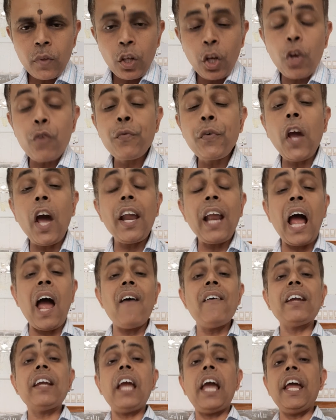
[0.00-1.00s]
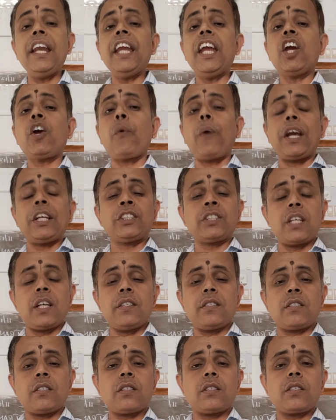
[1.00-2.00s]
If you are having any
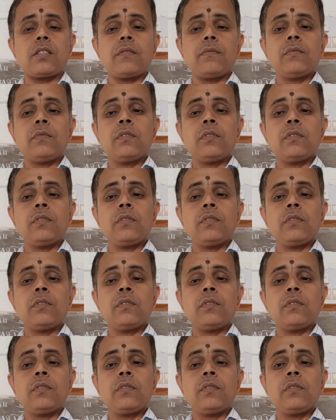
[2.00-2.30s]
questions,